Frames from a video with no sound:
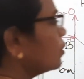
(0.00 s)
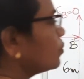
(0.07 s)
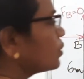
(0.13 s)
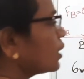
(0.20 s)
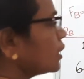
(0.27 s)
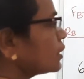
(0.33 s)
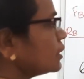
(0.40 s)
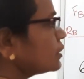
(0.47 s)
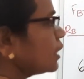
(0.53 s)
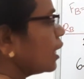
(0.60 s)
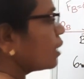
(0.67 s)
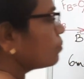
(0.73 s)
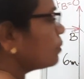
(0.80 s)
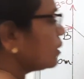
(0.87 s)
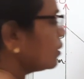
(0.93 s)
you can get
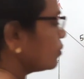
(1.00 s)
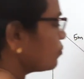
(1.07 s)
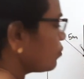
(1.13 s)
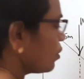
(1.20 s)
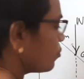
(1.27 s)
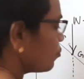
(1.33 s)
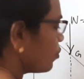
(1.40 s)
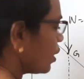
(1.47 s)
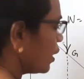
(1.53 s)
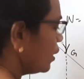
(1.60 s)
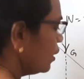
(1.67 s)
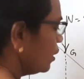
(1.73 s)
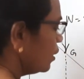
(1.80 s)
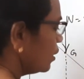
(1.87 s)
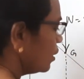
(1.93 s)
RB from
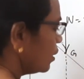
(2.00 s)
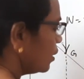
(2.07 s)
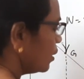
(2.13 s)
1.